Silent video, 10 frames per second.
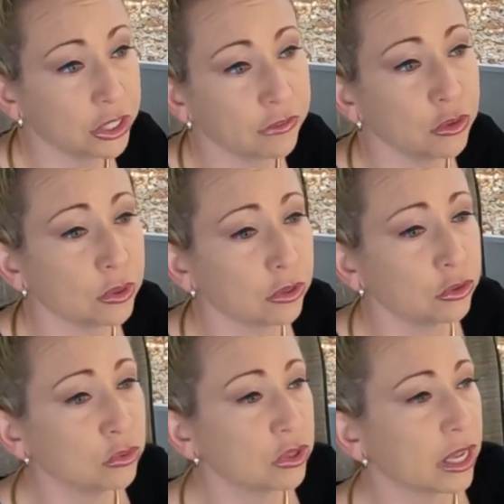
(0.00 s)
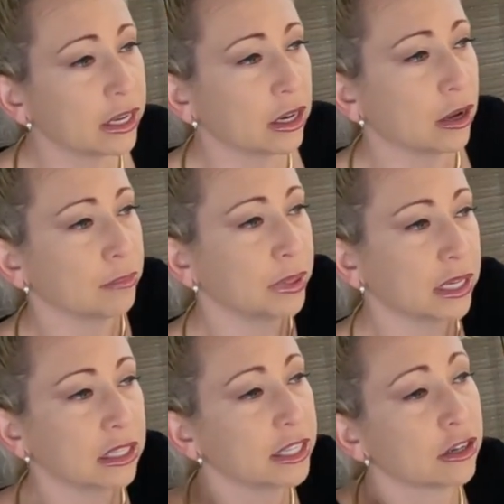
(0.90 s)
And if you do like
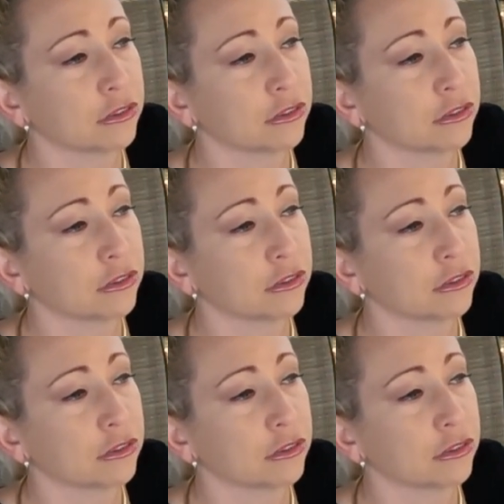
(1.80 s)
pickling